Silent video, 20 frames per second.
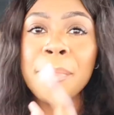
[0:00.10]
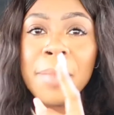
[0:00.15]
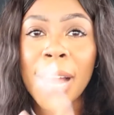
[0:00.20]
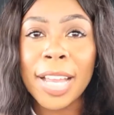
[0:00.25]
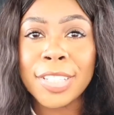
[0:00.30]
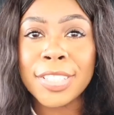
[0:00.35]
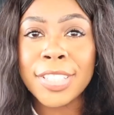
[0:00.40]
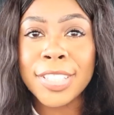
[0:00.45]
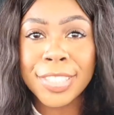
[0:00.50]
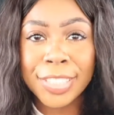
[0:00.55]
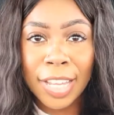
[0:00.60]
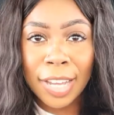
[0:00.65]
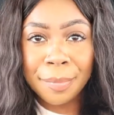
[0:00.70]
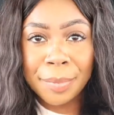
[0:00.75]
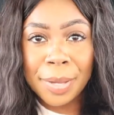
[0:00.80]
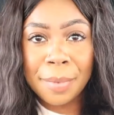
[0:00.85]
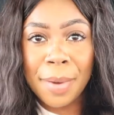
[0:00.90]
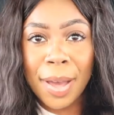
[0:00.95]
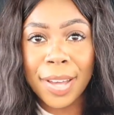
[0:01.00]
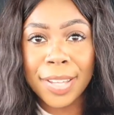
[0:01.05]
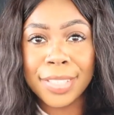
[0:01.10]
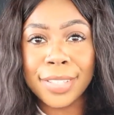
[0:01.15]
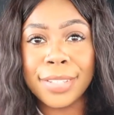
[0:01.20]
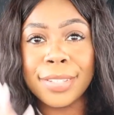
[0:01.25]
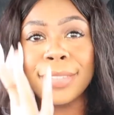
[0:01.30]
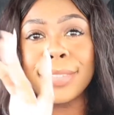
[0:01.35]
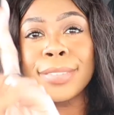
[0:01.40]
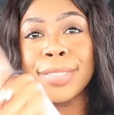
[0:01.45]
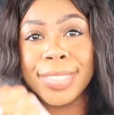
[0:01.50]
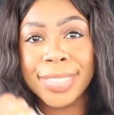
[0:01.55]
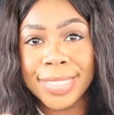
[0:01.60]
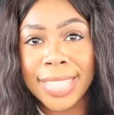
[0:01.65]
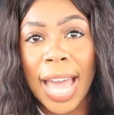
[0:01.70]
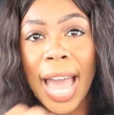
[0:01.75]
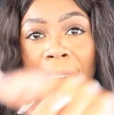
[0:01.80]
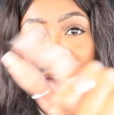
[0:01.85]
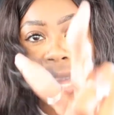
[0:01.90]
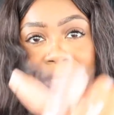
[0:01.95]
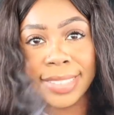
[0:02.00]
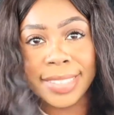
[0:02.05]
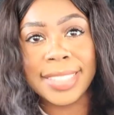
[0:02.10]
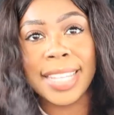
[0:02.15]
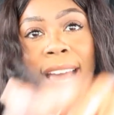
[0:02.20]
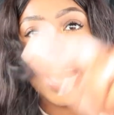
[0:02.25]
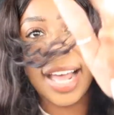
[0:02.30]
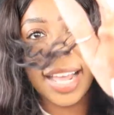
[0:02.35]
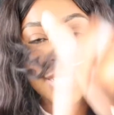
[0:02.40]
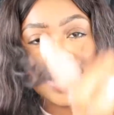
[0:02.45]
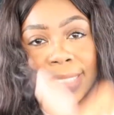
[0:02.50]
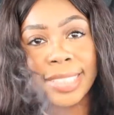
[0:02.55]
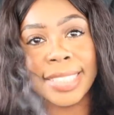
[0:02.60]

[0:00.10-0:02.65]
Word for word: imagine the song we about you. Sad, sad,